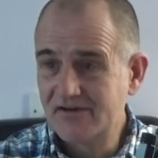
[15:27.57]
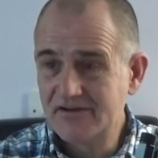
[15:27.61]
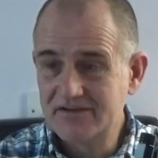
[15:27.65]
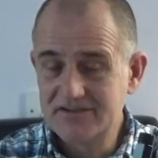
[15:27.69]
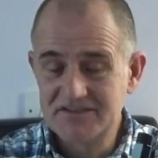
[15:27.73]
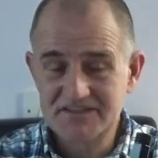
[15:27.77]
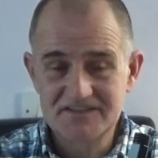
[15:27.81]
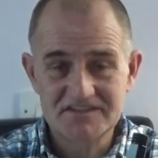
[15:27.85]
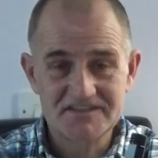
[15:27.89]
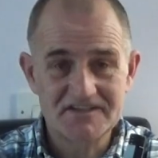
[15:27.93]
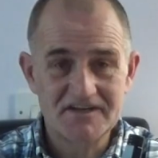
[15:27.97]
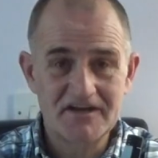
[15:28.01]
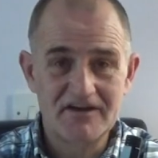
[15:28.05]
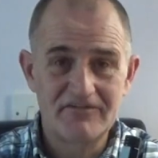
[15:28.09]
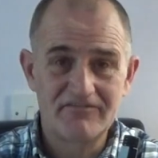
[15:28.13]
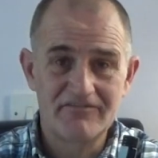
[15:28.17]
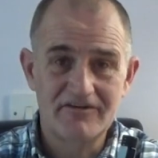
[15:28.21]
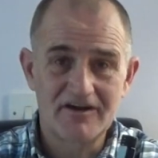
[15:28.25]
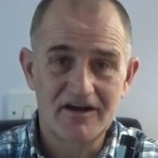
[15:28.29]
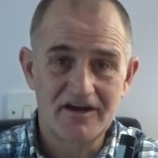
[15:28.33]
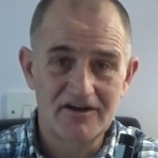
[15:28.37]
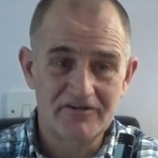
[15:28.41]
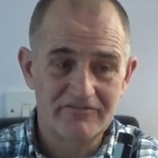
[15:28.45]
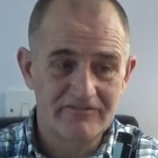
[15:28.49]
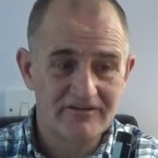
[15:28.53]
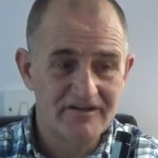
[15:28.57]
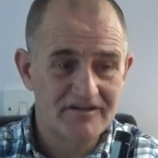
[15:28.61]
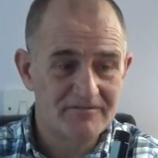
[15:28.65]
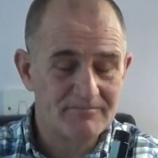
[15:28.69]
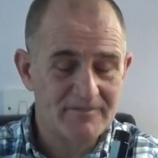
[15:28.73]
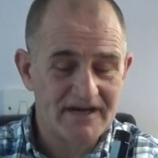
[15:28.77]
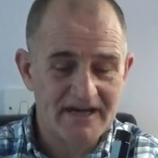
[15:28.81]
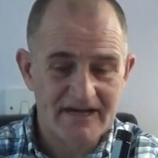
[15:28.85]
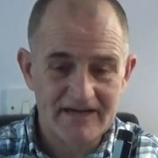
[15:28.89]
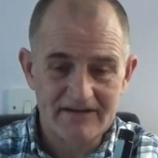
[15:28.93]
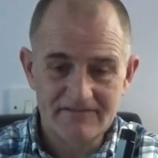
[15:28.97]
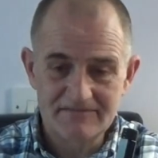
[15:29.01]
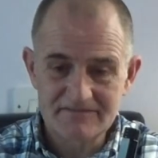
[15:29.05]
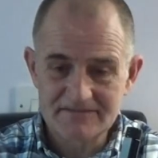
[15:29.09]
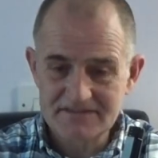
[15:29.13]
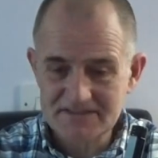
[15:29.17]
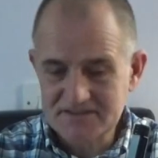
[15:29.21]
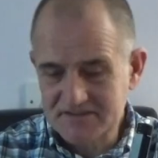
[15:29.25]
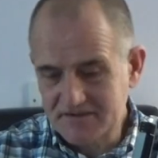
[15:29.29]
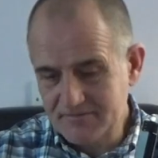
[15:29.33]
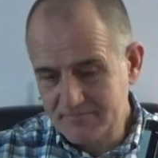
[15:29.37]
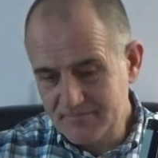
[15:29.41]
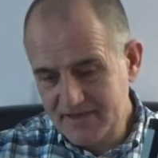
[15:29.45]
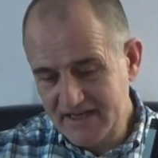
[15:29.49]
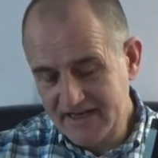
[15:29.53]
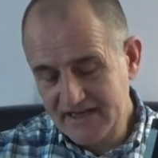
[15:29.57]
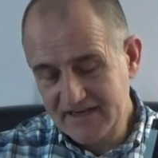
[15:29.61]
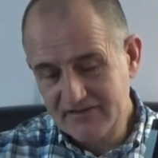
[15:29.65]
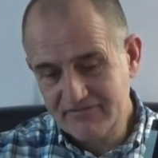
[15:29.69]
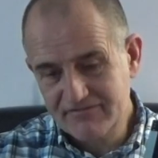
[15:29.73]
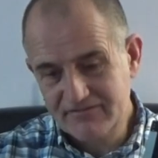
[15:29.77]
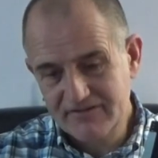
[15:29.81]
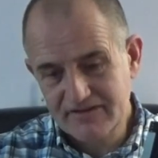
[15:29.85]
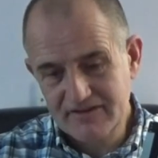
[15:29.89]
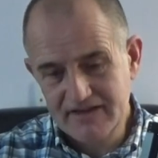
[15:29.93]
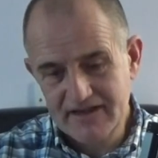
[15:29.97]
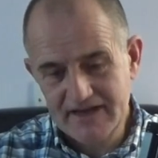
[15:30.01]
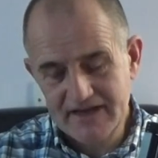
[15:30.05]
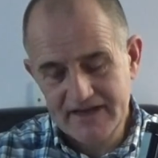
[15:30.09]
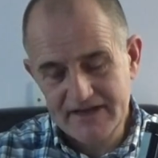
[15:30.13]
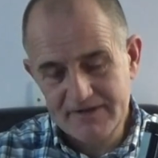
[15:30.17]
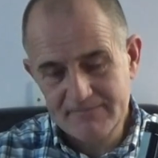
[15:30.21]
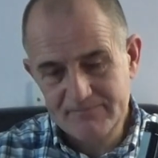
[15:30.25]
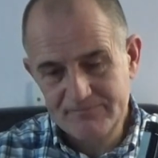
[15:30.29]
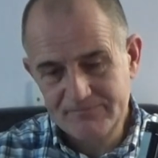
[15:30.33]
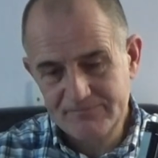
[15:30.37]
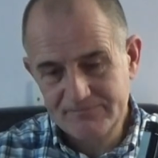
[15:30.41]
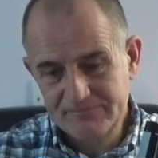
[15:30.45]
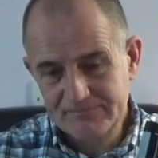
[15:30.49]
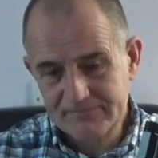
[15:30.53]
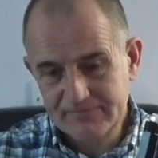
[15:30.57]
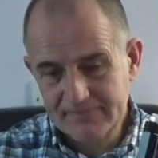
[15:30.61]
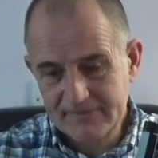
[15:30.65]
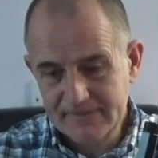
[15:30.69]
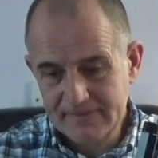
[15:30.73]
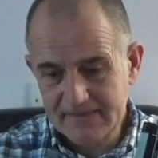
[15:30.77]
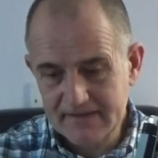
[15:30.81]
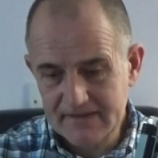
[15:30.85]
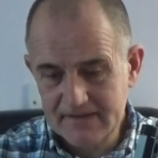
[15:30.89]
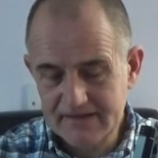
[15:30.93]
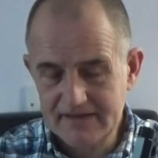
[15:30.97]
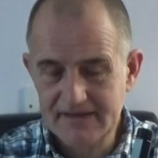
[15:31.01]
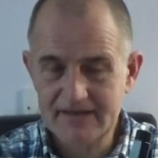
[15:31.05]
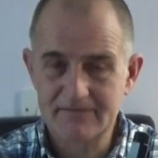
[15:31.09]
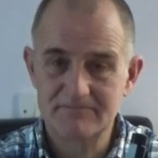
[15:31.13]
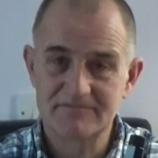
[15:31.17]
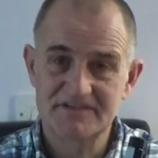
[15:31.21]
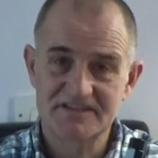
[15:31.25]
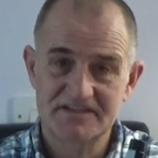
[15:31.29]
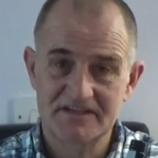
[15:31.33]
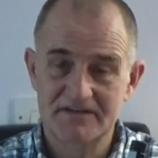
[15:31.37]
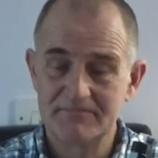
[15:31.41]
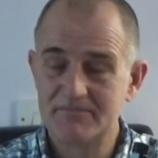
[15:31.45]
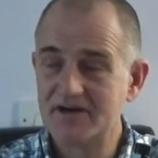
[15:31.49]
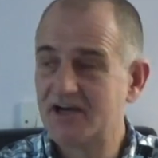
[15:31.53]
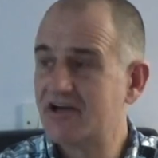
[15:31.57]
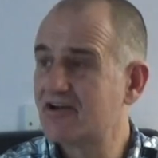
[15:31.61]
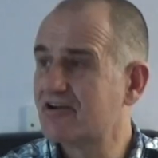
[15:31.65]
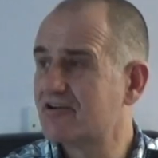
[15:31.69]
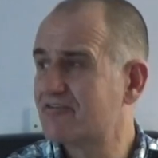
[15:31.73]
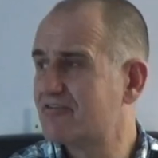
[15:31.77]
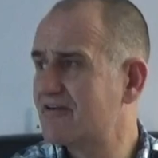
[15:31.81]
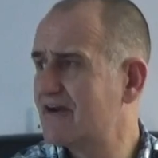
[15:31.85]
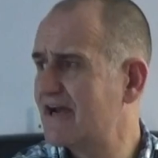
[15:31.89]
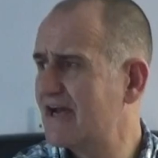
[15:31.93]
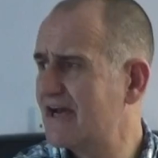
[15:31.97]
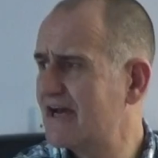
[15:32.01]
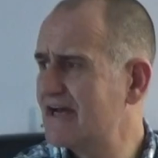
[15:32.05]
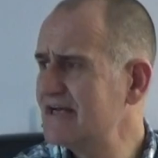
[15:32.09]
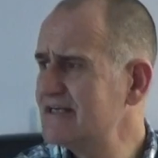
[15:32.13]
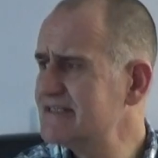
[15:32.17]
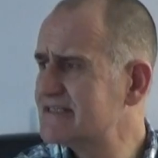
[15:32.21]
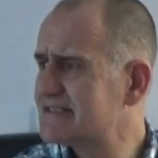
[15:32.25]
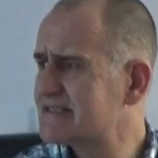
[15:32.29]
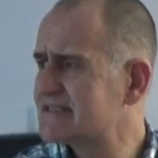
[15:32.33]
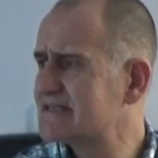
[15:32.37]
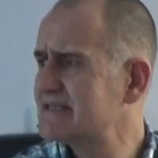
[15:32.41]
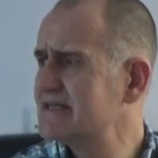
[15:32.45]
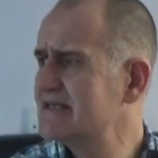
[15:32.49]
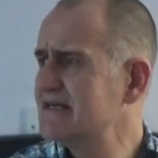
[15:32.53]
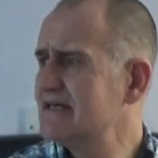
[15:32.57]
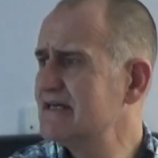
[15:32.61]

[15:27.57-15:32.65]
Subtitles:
Just over £100 I paid for that. That was the Mercury S.